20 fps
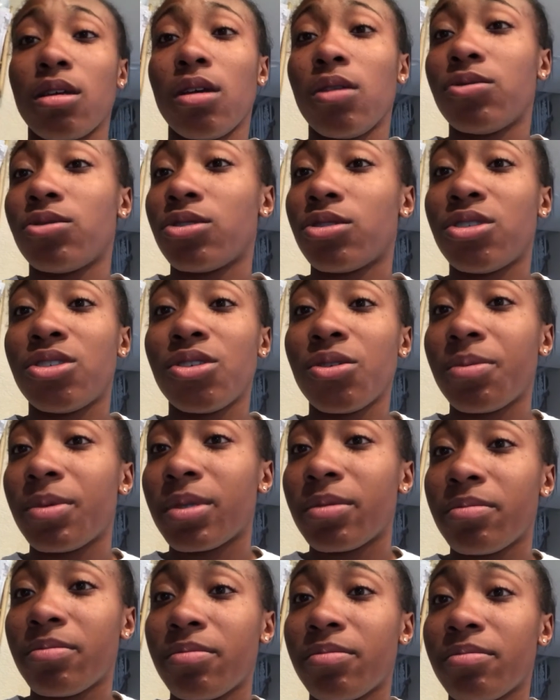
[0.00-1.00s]
it was just
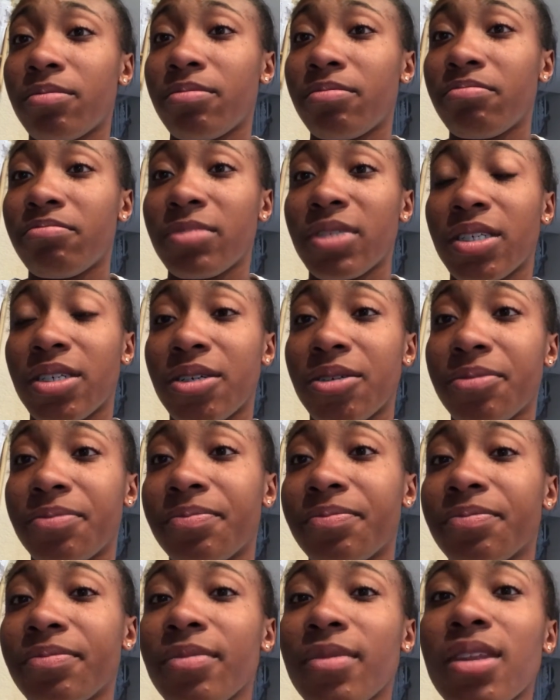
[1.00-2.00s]
stupid, you know.
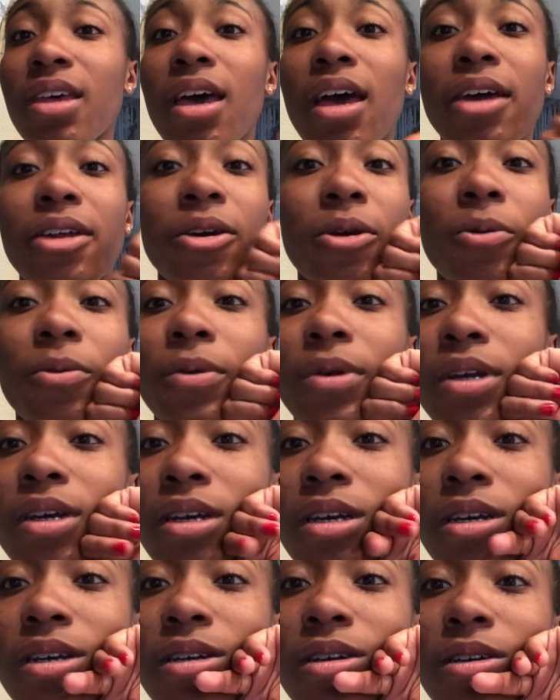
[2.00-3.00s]
I don't want
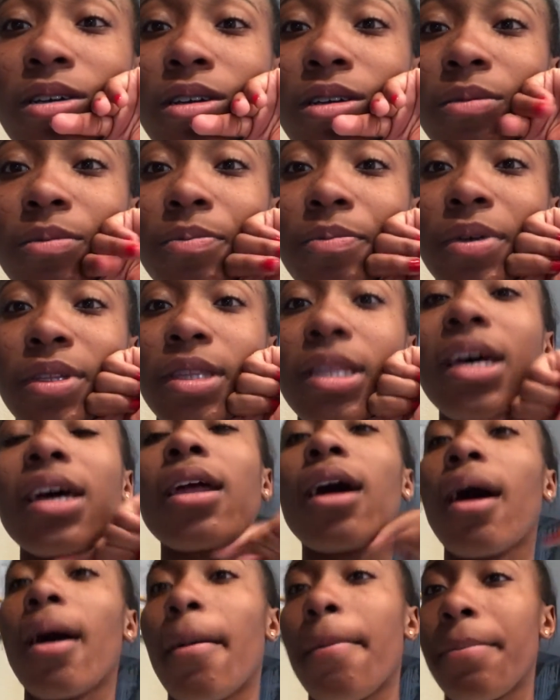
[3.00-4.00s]
to put
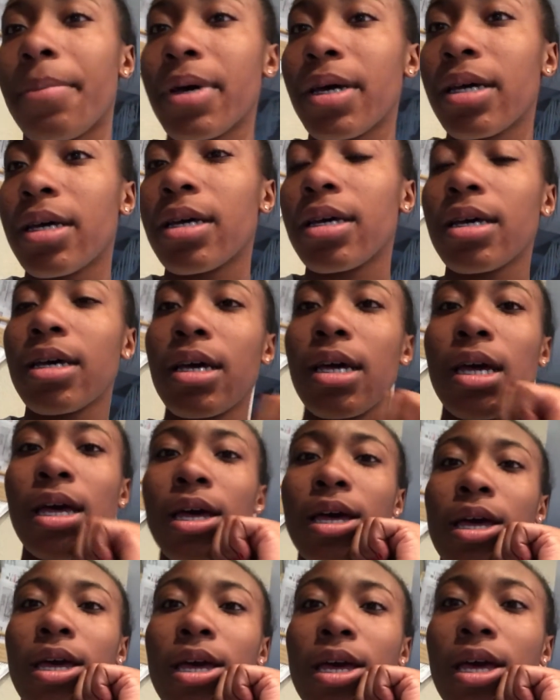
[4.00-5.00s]
that up.
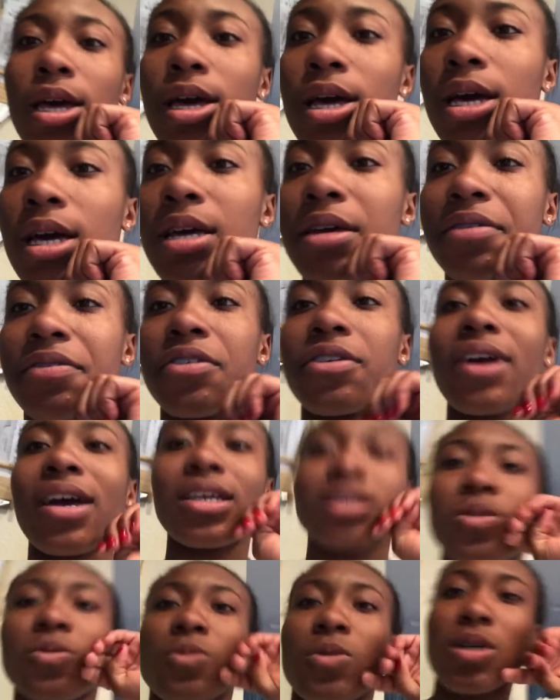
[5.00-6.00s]
Uh, if you
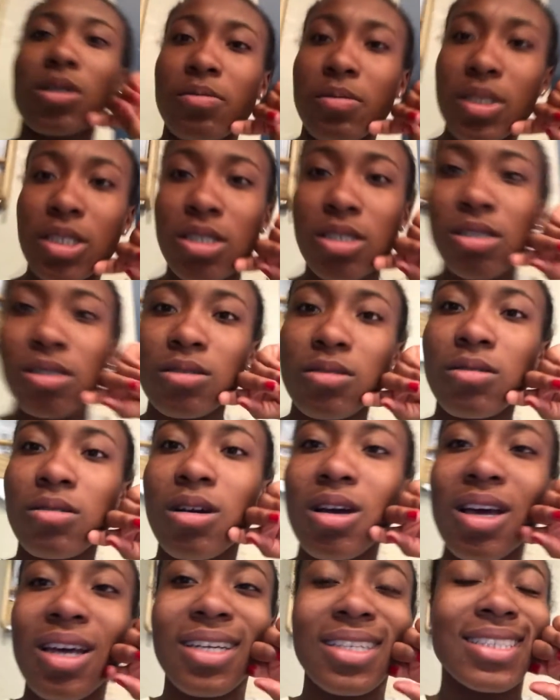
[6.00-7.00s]
guys want me to,
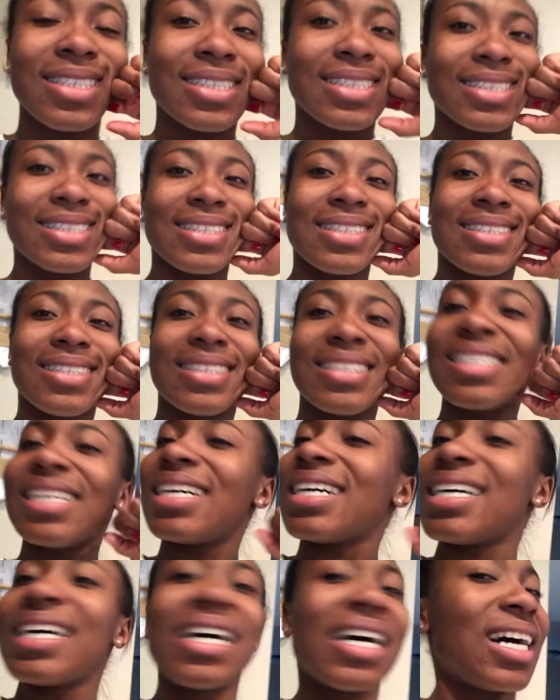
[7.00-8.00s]

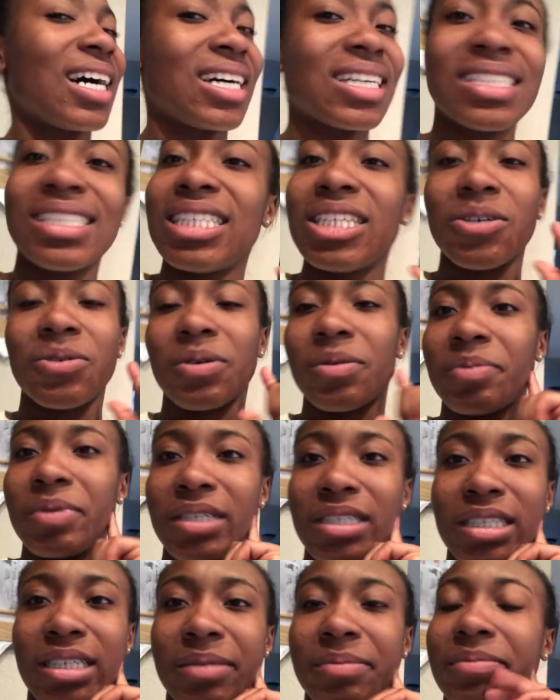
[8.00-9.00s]
I still won't
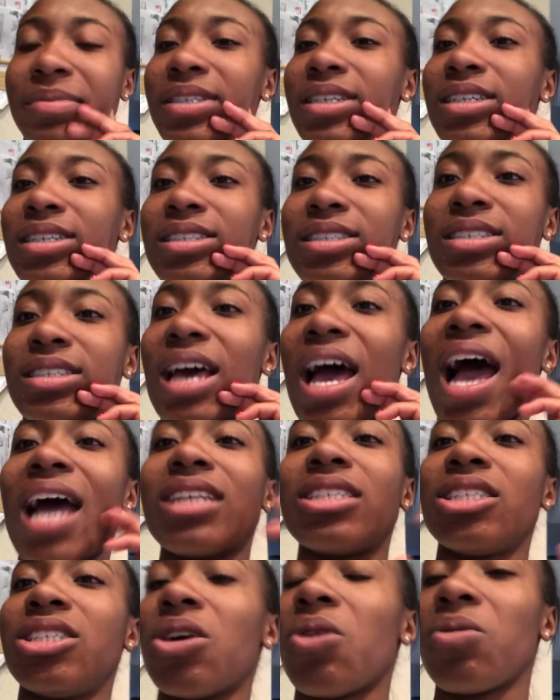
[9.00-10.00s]
put it up because
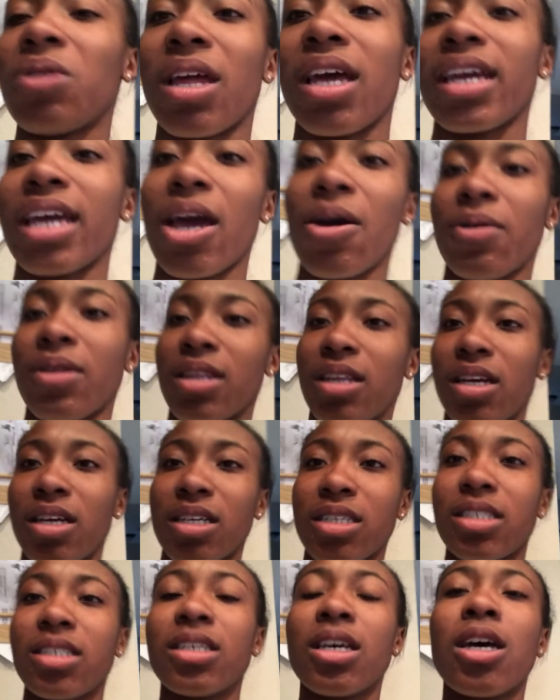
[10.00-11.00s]
I don't like how it
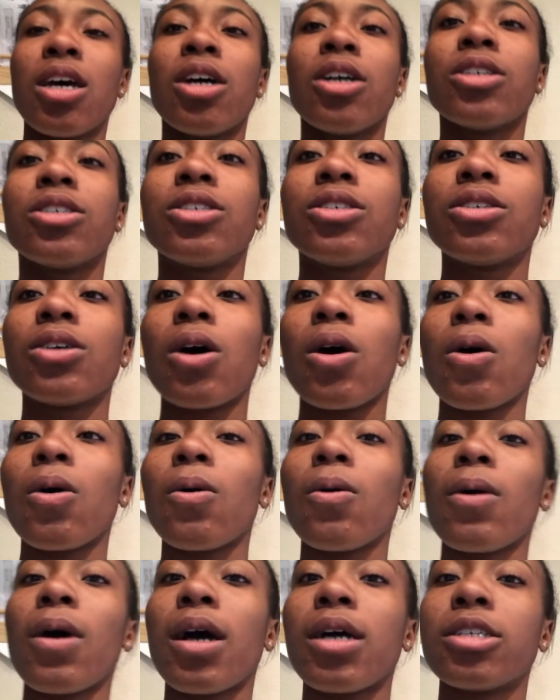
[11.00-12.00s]
looks.
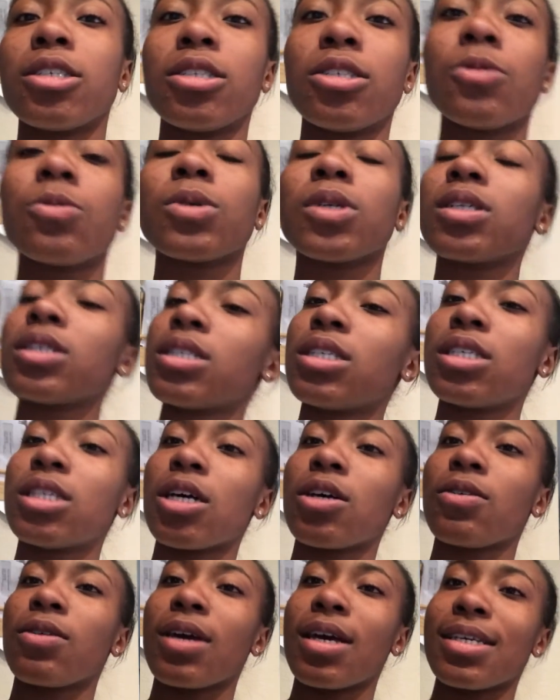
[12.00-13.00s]
So I just wanted to
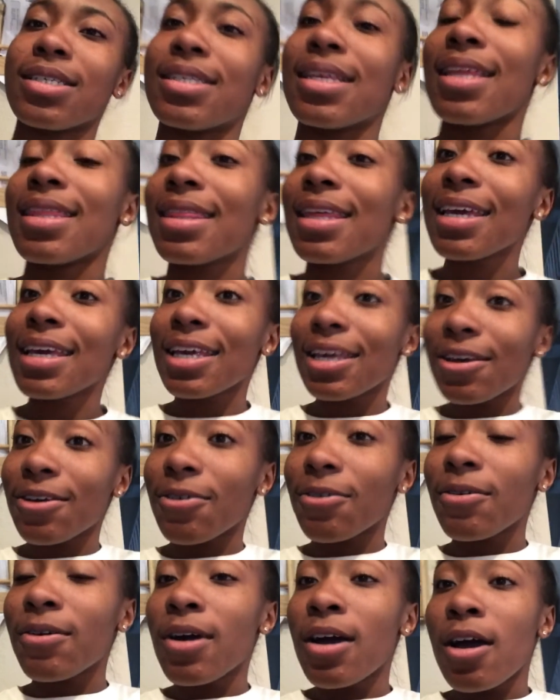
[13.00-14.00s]
tell you guys that thank
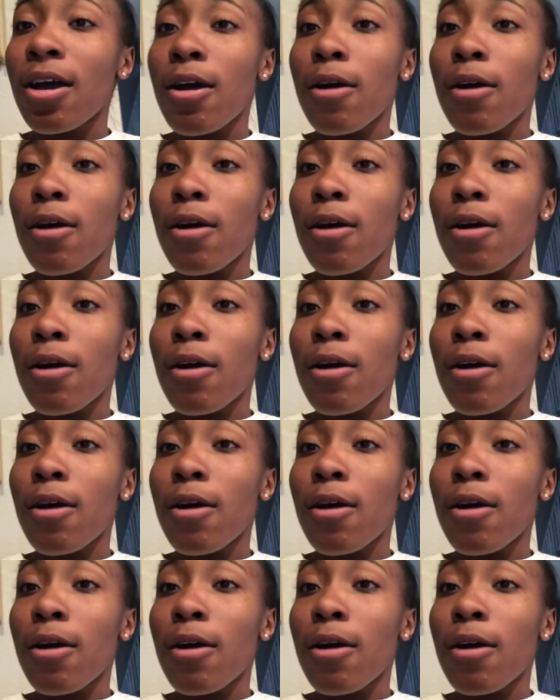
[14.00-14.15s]
you